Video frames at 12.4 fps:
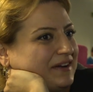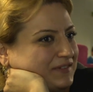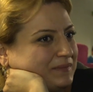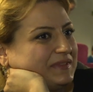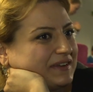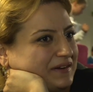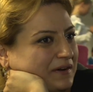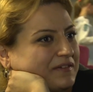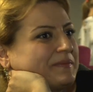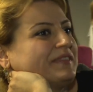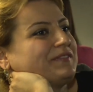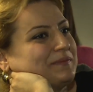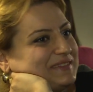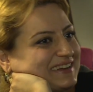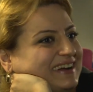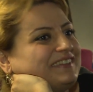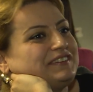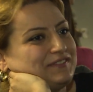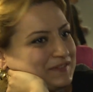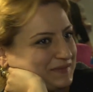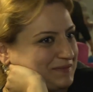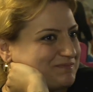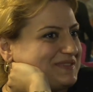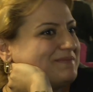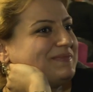from the government, from the country, from the
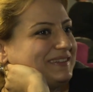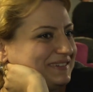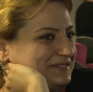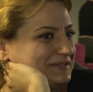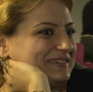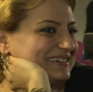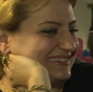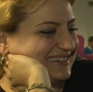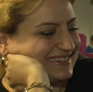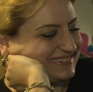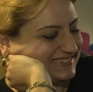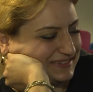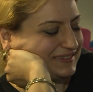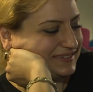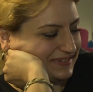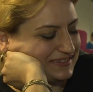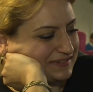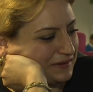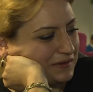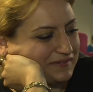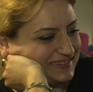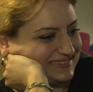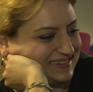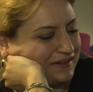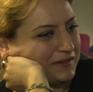people toward us. So it's
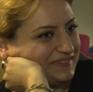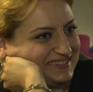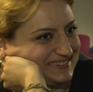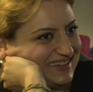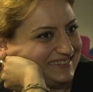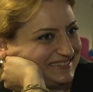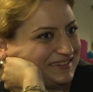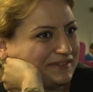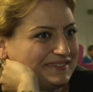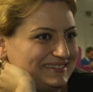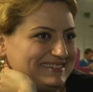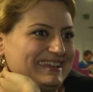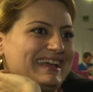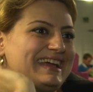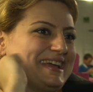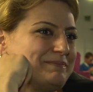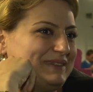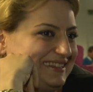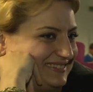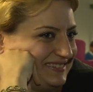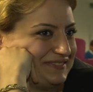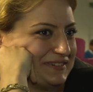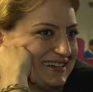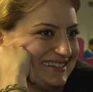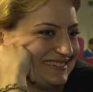always always nice and always pleasant
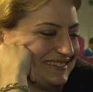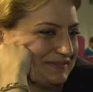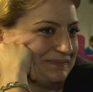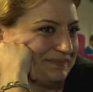for us.